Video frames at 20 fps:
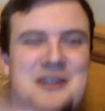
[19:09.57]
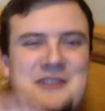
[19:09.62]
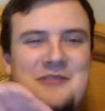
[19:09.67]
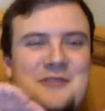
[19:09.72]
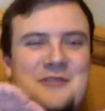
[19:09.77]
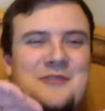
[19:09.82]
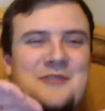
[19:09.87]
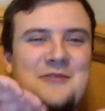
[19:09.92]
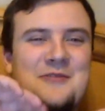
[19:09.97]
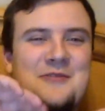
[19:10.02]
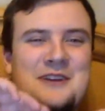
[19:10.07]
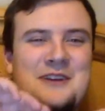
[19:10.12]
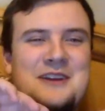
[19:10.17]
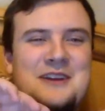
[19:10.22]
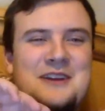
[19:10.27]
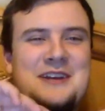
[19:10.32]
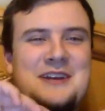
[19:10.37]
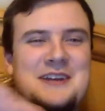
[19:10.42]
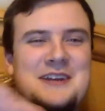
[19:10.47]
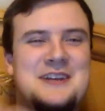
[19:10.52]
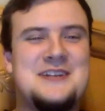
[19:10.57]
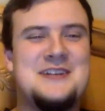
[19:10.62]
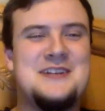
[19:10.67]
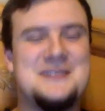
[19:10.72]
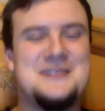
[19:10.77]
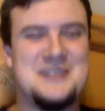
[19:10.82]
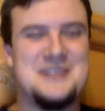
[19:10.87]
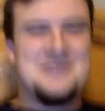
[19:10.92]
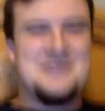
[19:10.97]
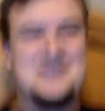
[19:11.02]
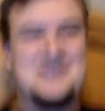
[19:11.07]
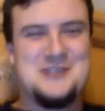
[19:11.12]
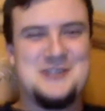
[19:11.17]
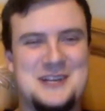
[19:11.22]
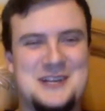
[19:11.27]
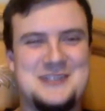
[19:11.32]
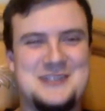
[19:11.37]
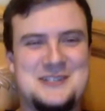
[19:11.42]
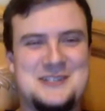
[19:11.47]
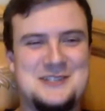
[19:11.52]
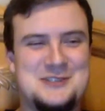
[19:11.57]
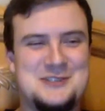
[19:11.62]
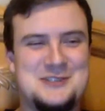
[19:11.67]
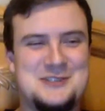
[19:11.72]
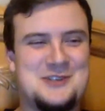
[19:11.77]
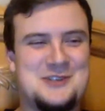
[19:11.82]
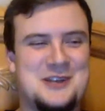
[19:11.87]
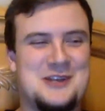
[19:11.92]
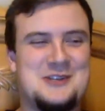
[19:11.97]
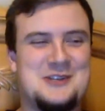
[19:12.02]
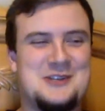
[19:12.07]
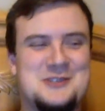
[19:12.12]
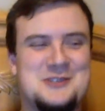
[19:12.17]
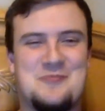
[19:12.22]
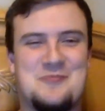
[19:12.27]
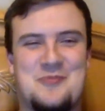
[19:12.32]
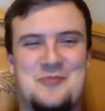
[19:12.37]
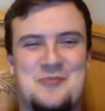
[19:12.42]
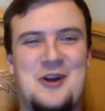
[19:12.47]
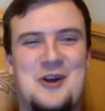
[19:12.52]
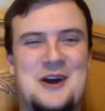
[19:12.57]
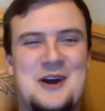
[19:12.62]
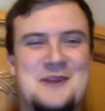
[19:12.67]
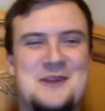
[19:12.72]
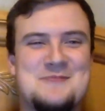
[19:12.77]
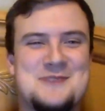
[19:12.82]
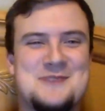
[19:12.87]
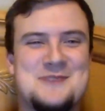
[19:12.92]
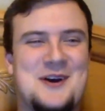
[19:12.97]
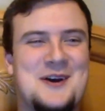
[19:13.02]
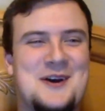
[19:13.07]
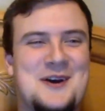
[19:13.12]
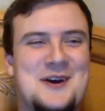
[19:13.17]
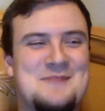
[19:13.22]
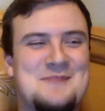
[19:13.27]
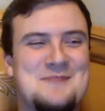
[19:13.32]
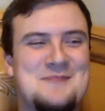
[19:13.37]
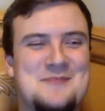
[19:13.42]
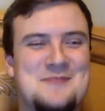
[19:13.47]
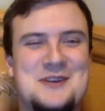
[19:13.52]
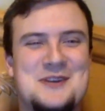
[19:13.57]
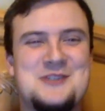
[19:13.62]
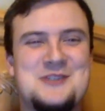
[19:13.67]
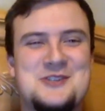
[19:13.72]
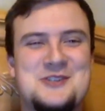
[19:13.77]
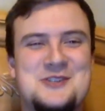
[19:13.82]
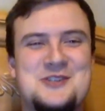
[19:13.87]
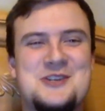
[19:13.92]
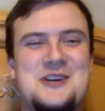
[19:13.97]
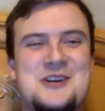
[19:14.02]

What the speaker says: through his TV chest and he's just like, "It's a prime time, bitch."